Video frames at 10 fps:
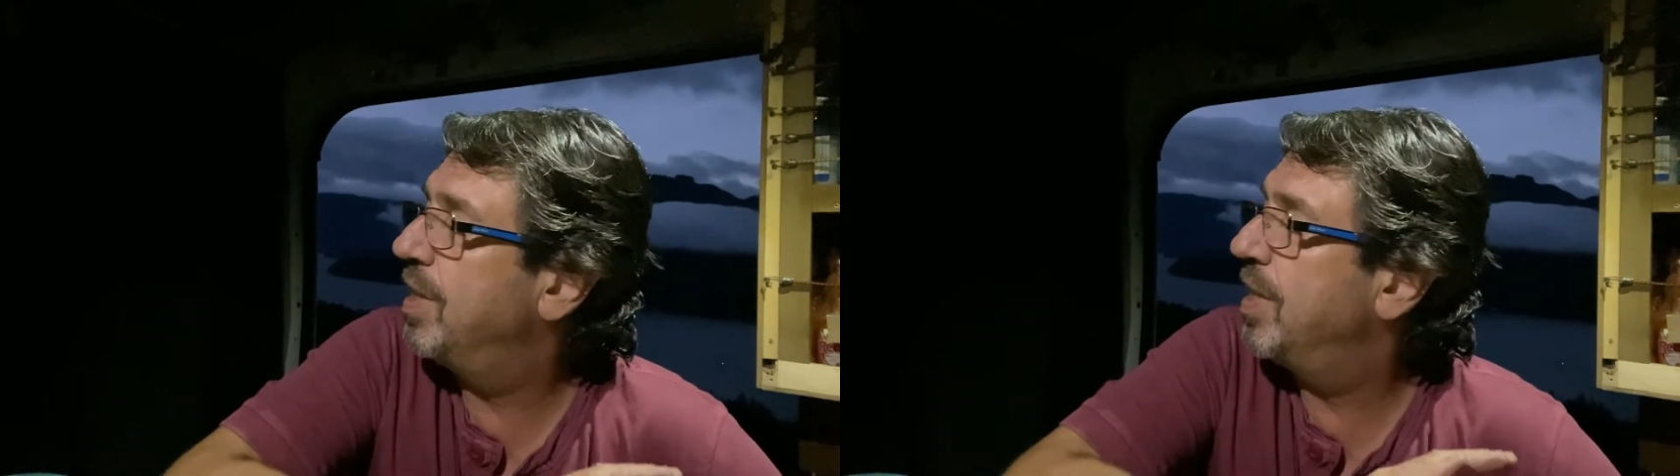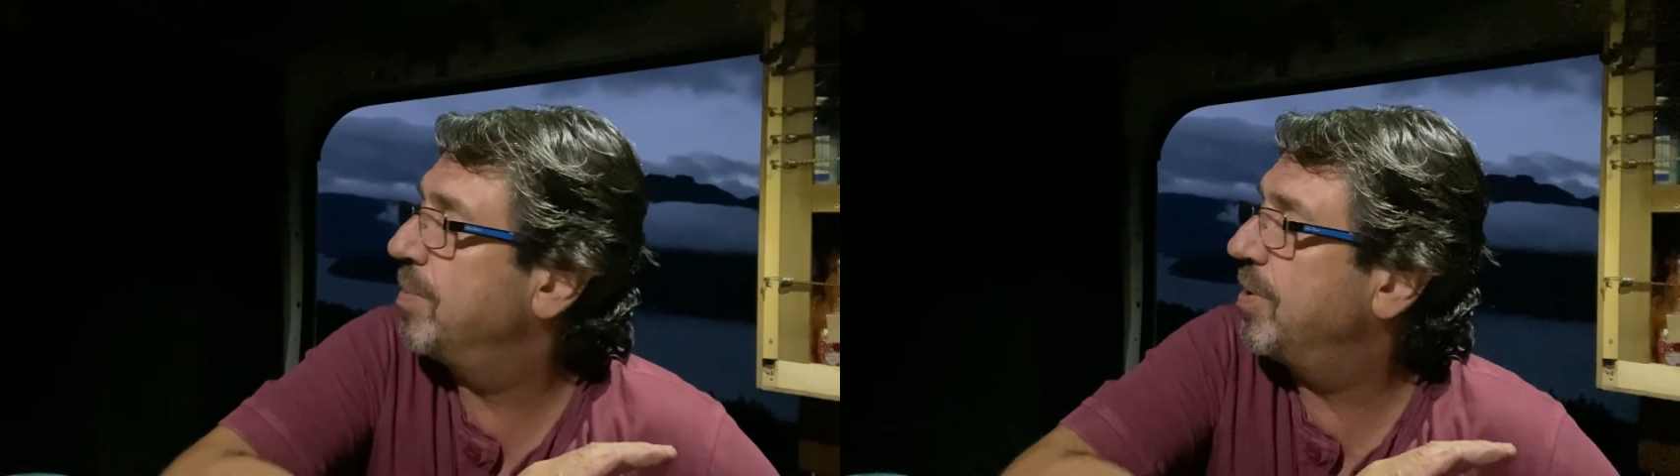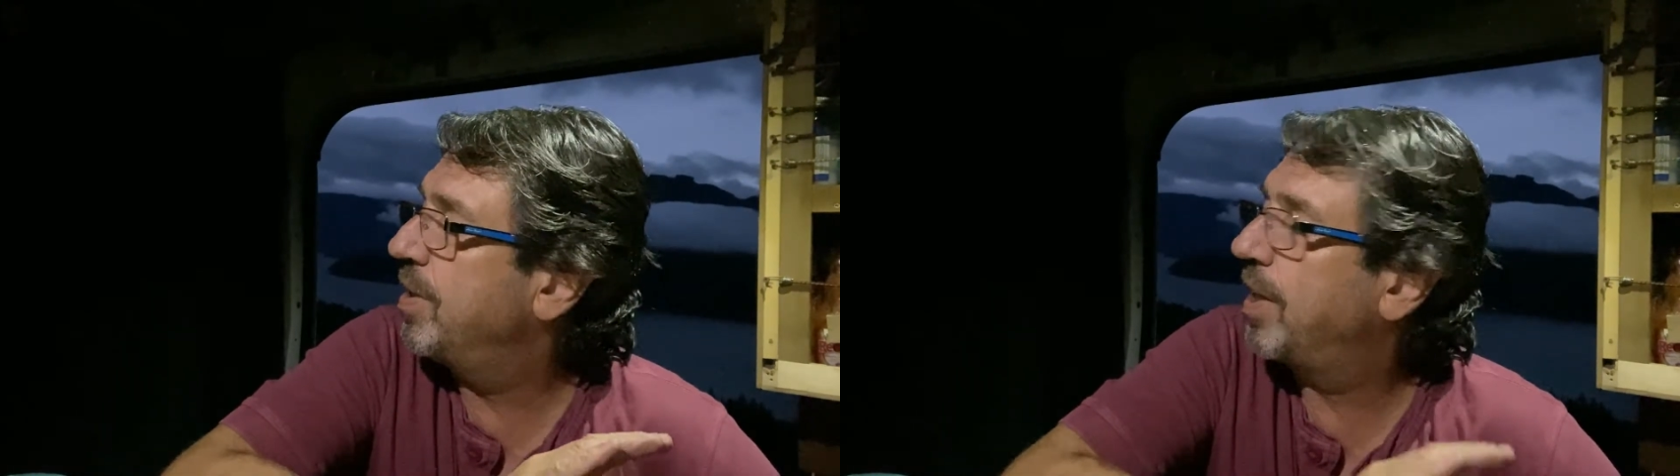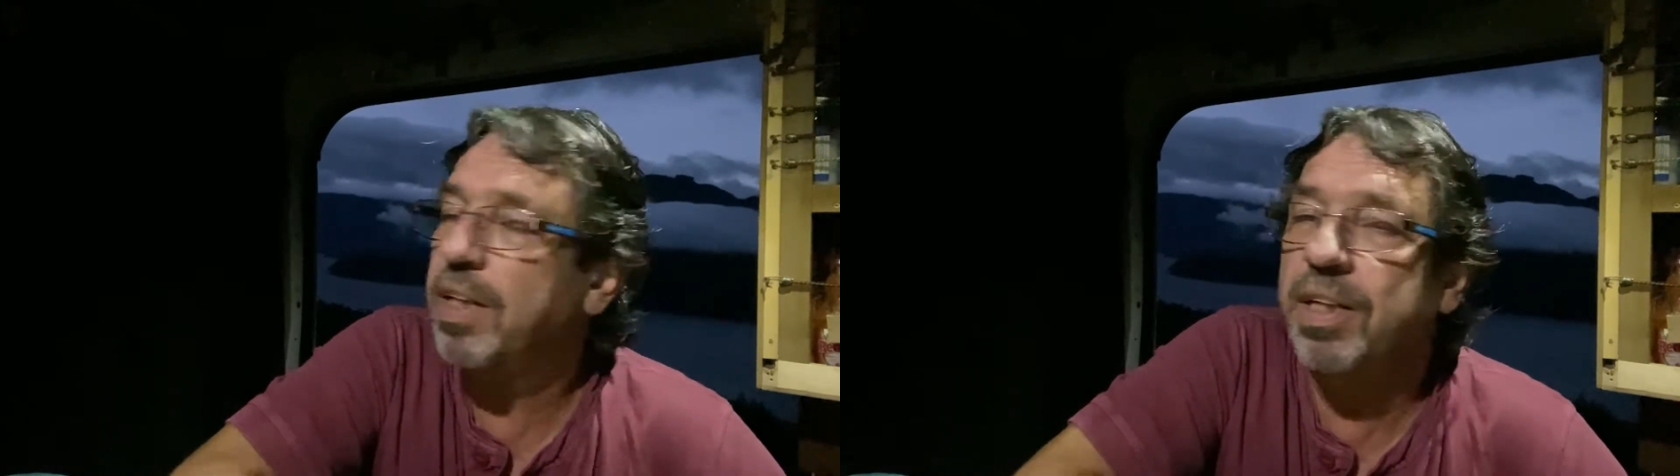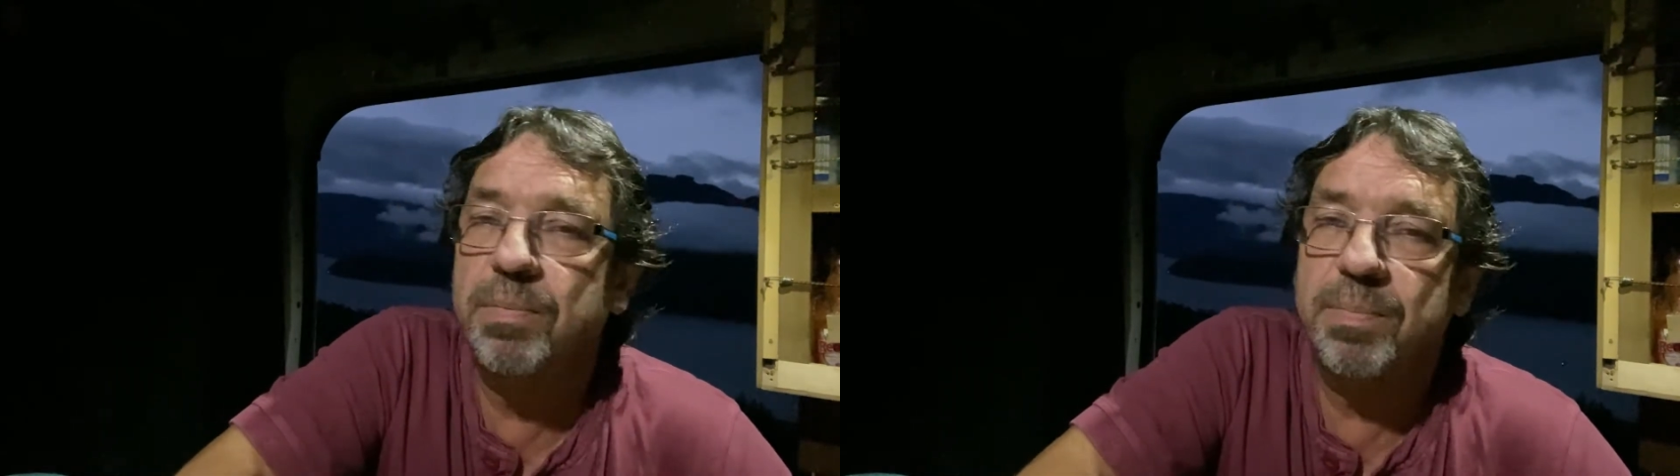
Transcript: I'm going to clean